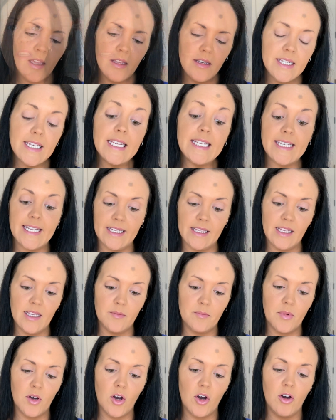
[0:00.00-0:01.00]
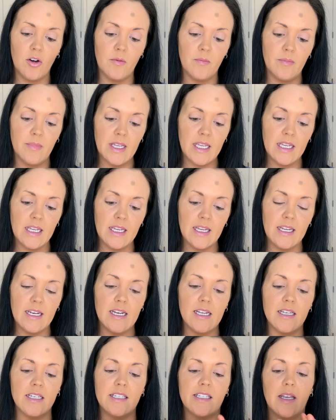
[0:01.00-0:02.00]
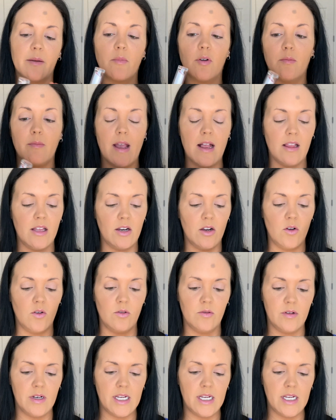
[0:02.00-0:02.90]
tinted lip balm in Summer Melon on.